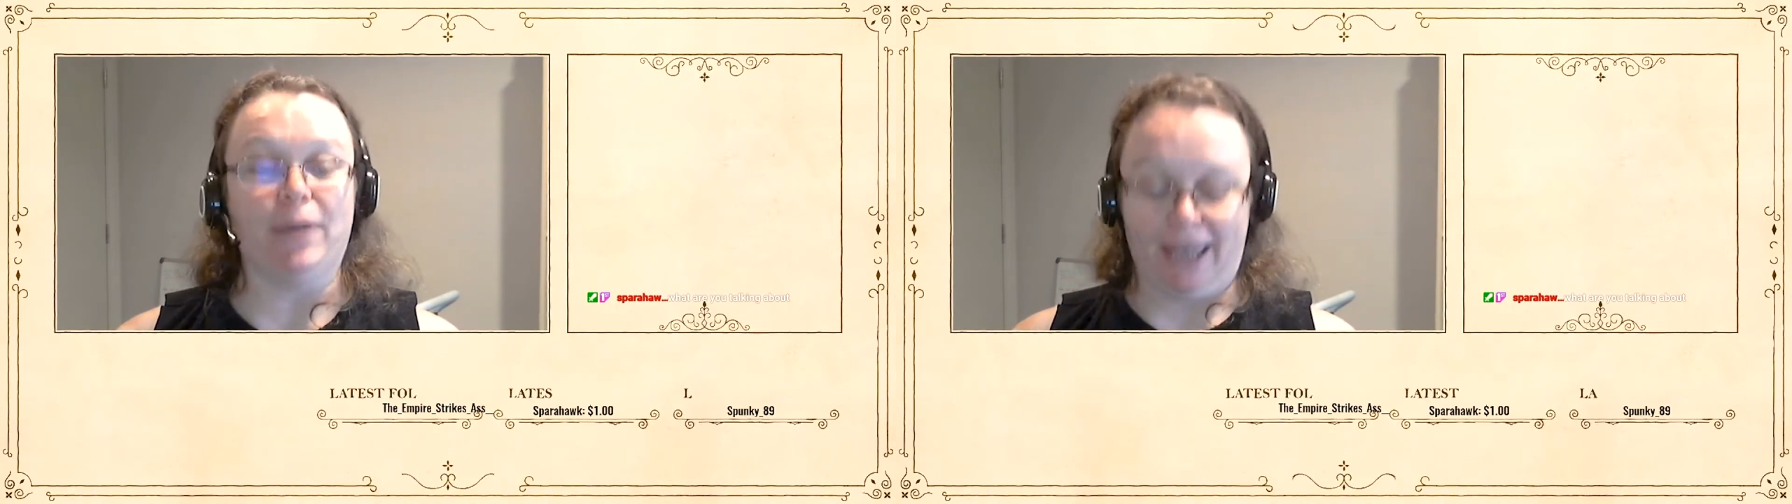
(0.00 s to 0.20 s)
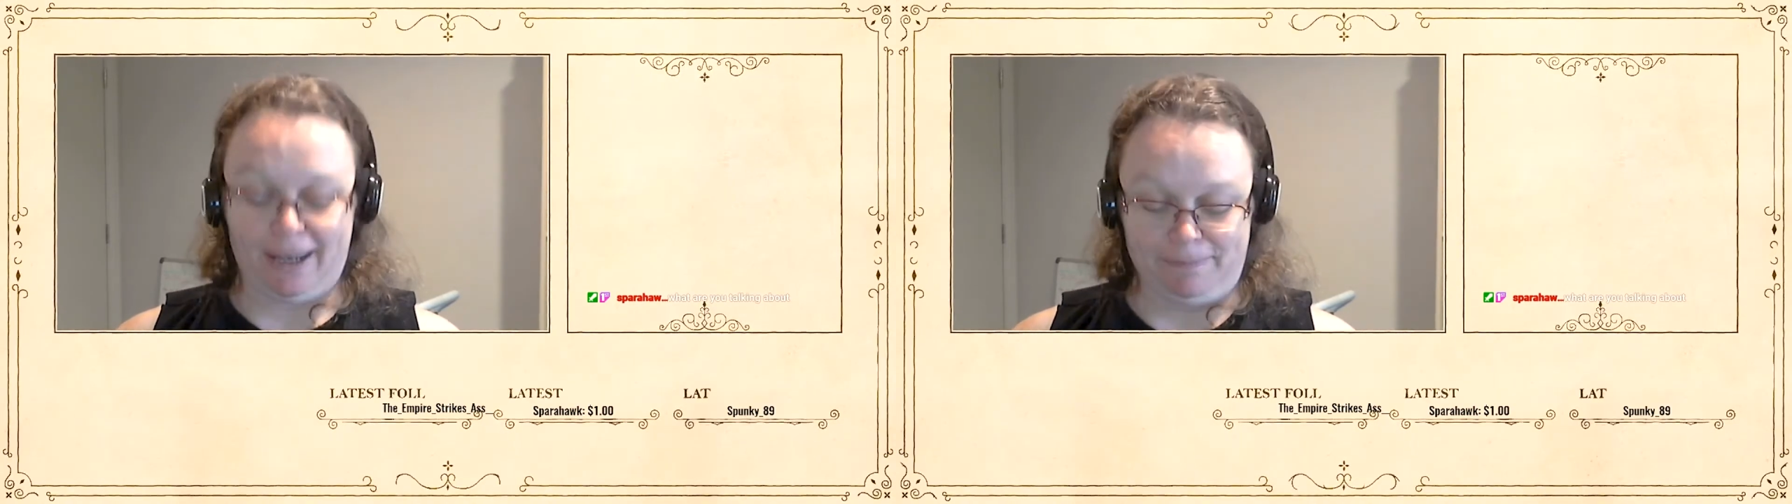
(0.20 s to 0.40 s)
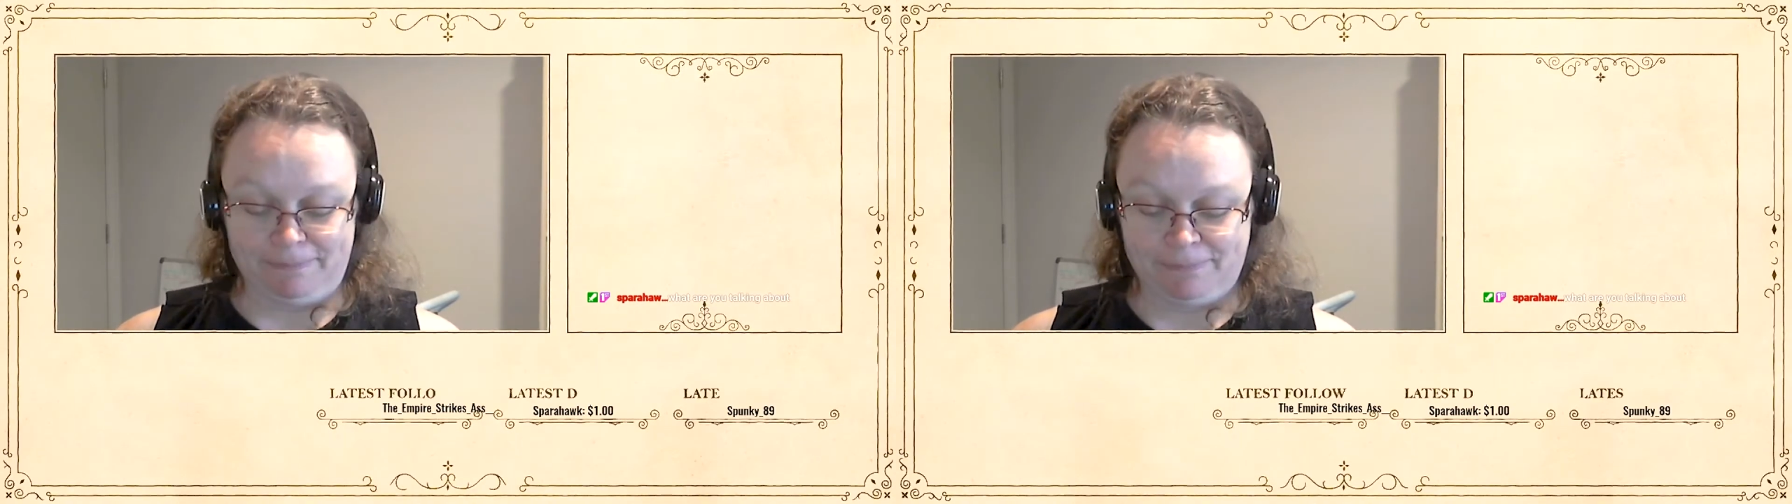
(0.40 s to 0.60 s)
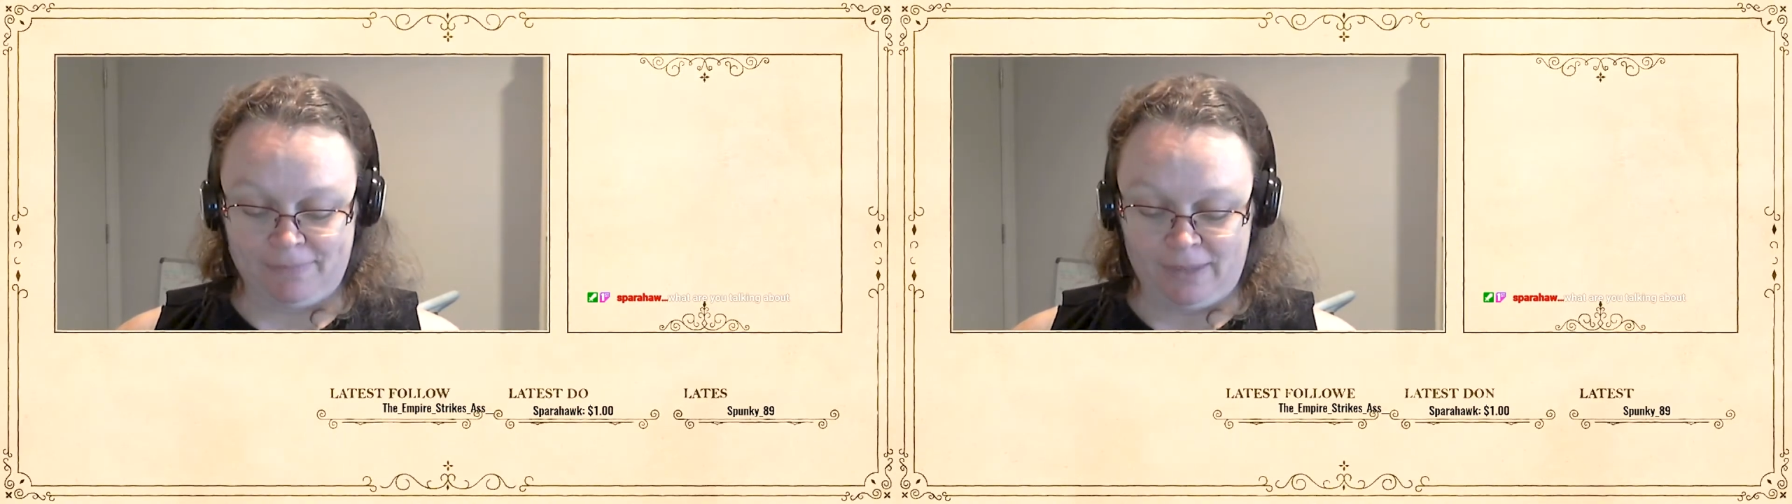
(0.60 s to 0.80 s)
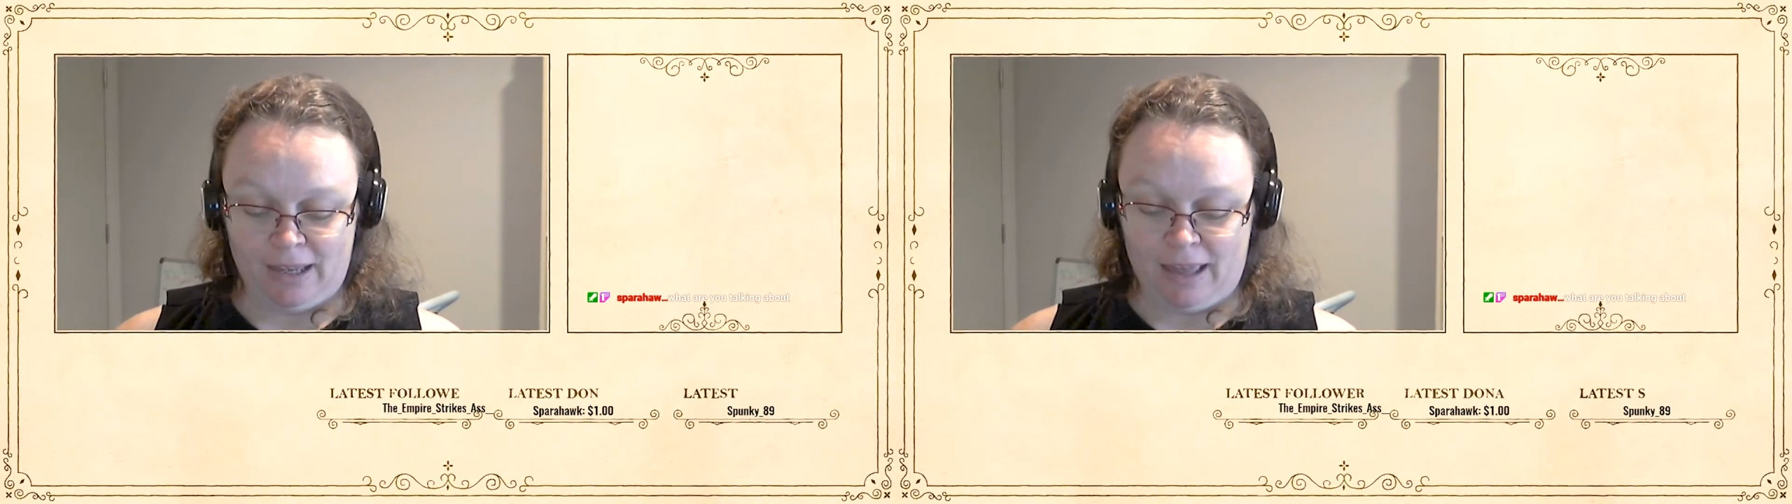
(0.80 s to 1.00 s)
again.
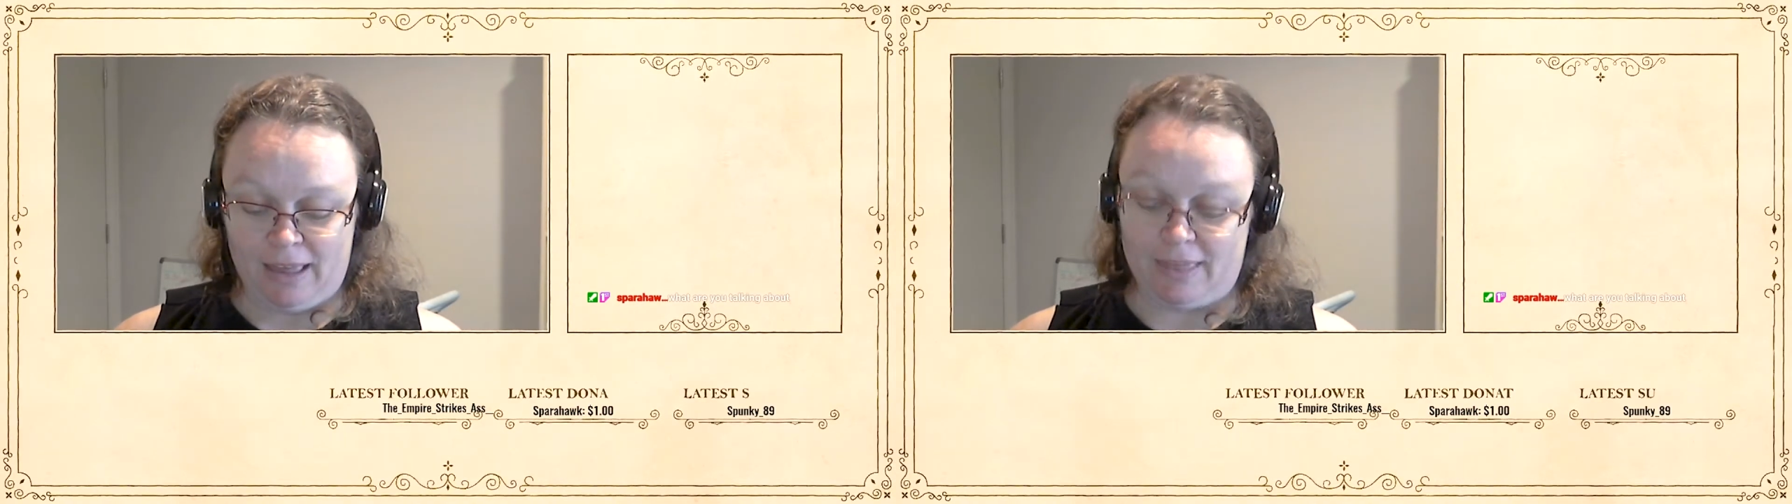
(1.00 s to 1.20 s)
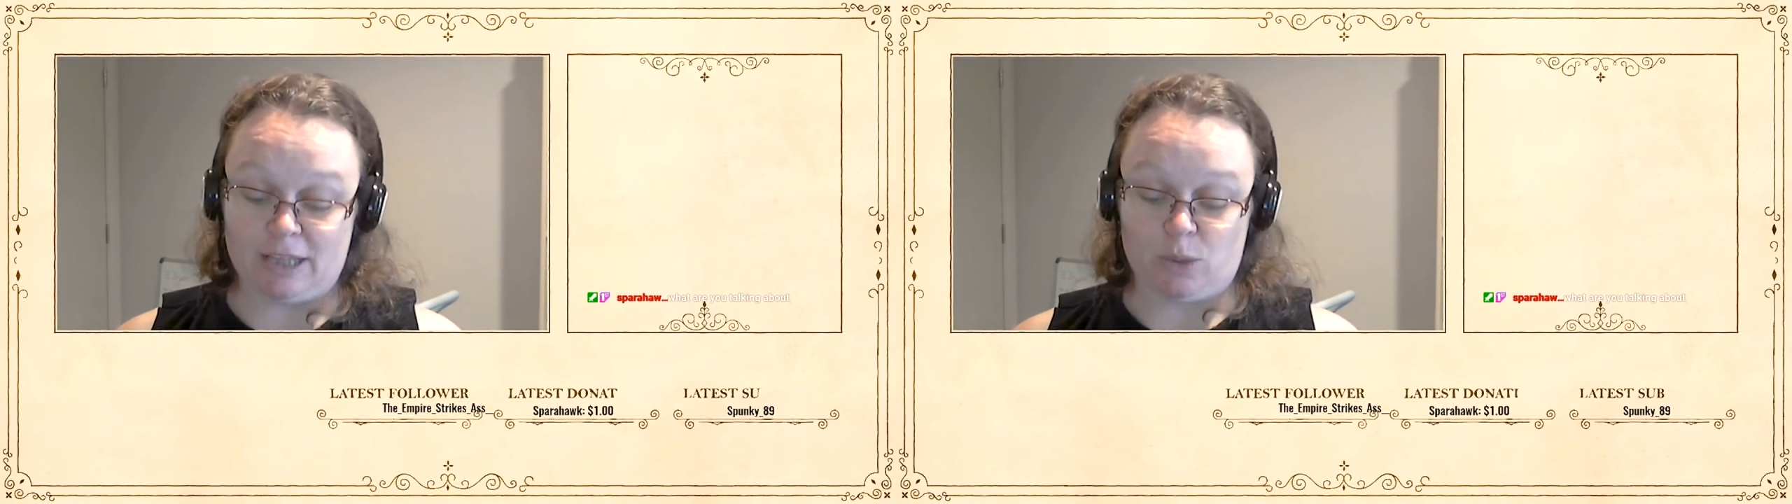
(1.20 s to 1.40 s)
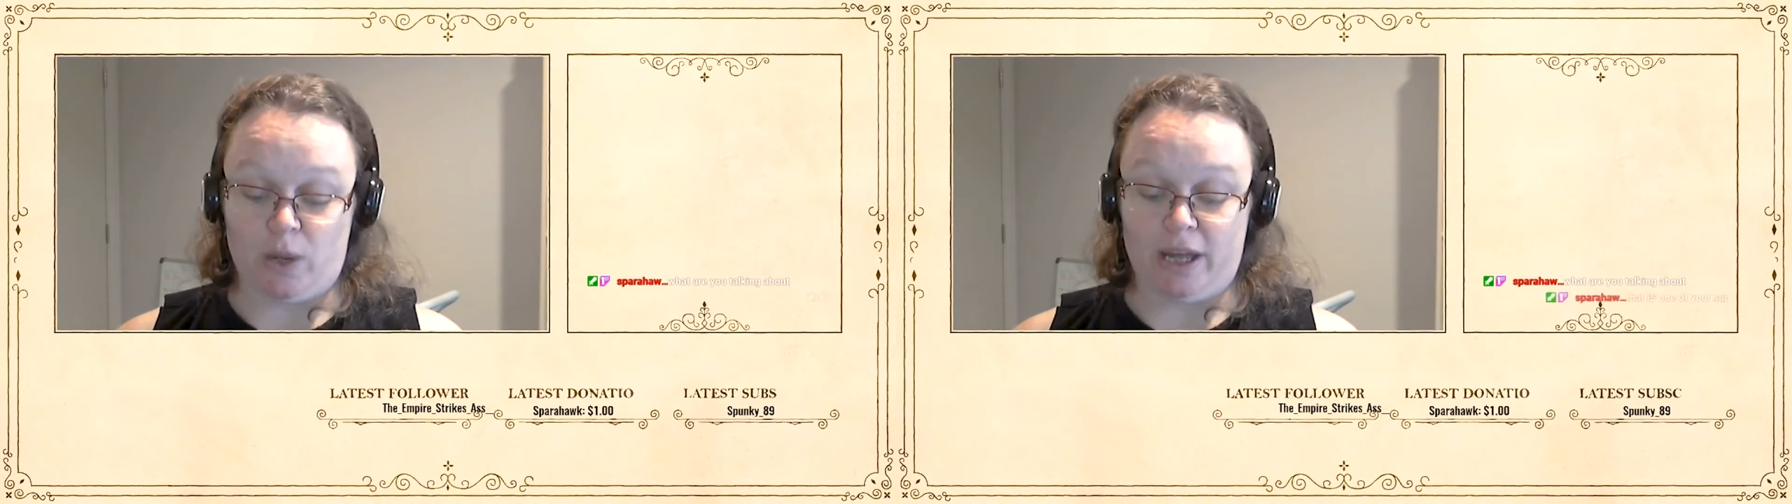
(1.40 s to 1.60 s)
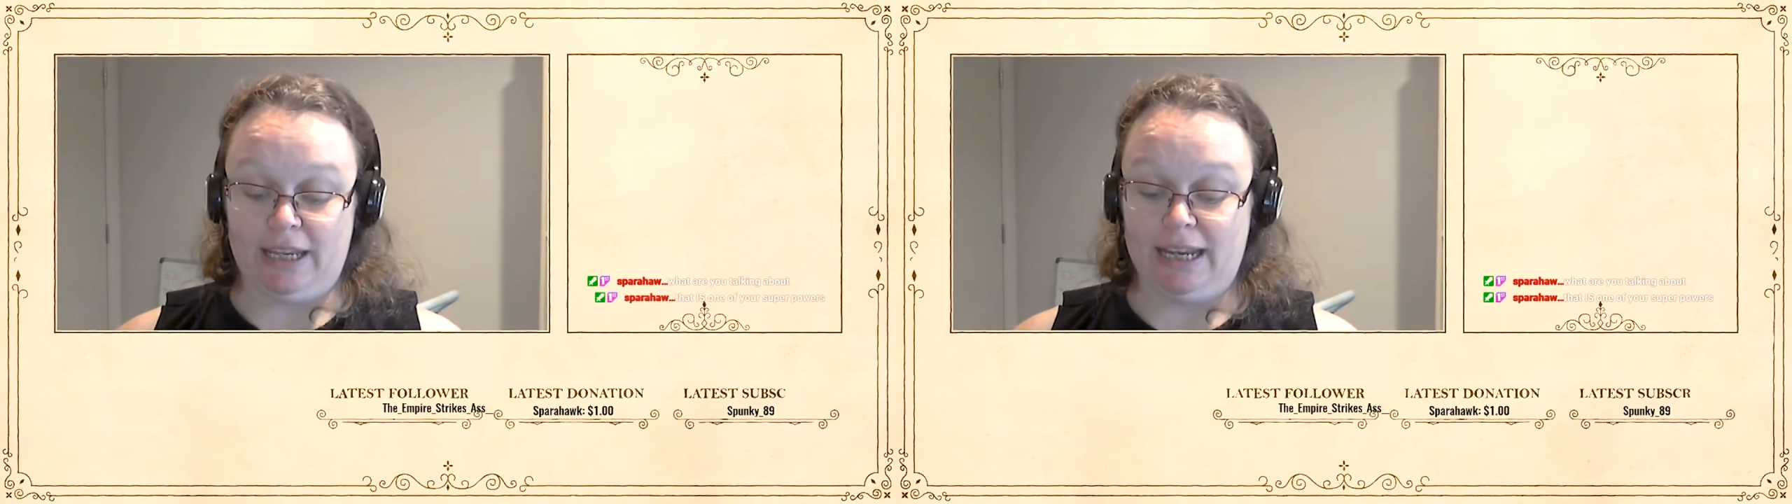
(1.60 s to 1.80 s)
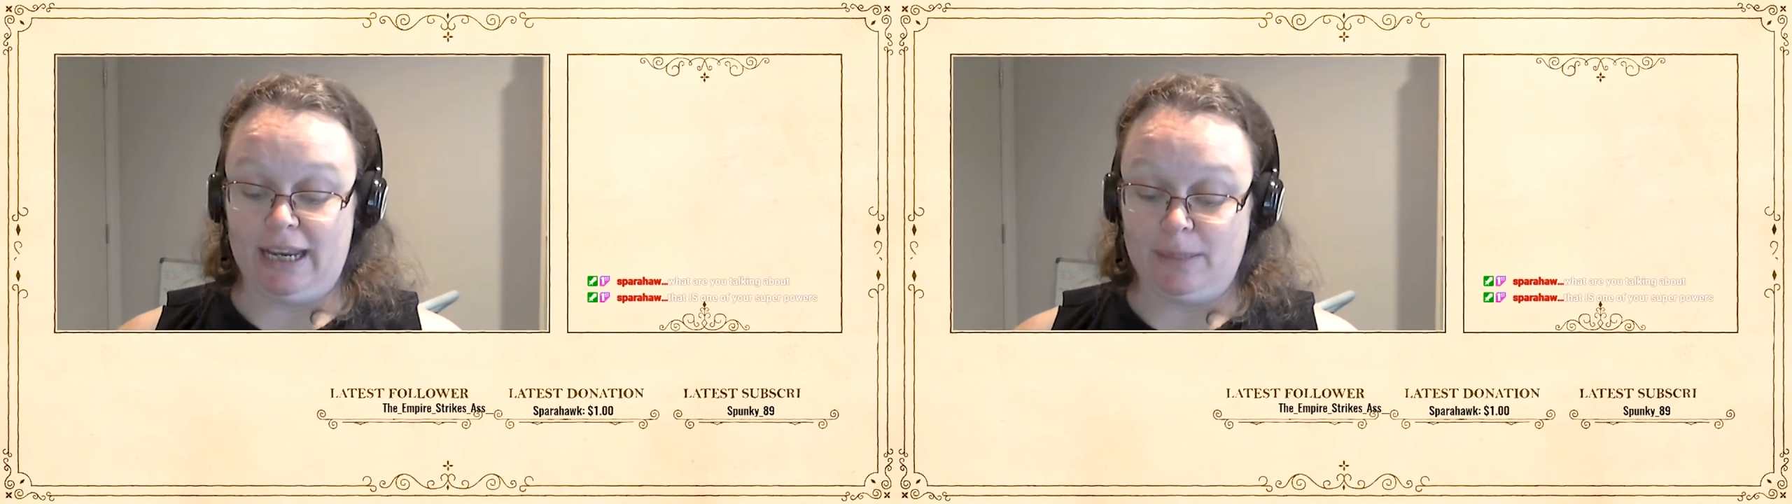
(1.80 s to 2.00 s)
That's why
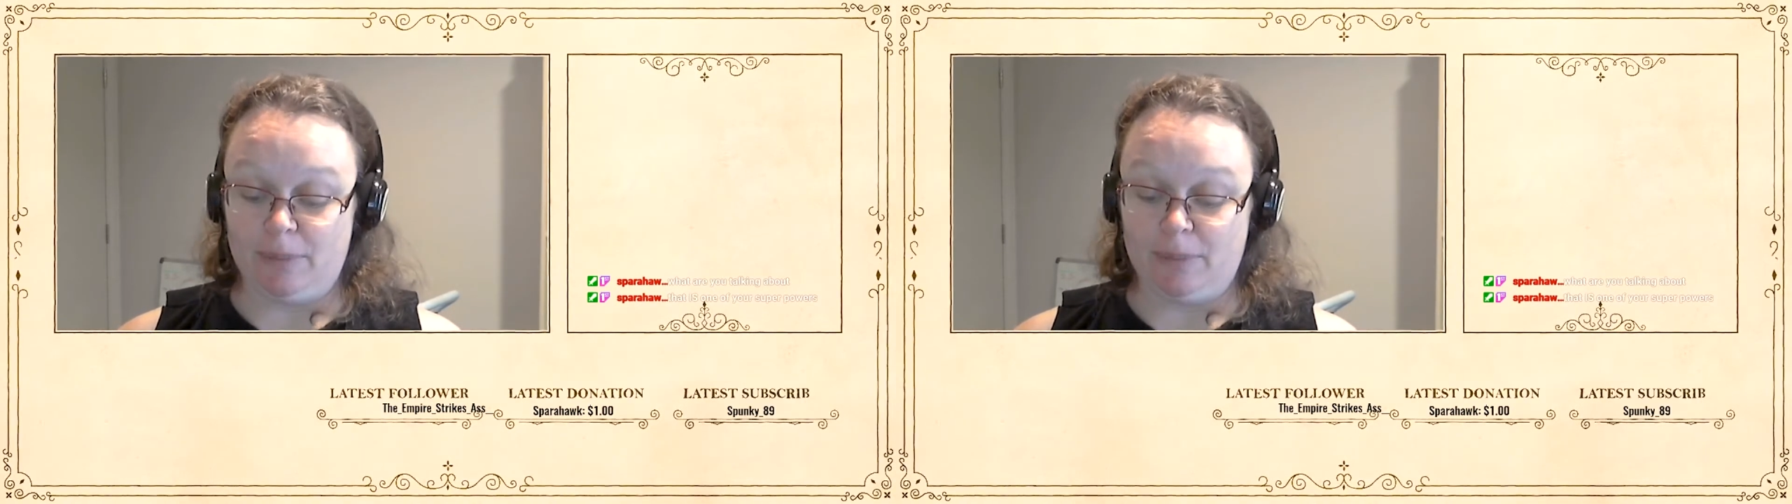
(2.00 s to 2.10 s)
he nearly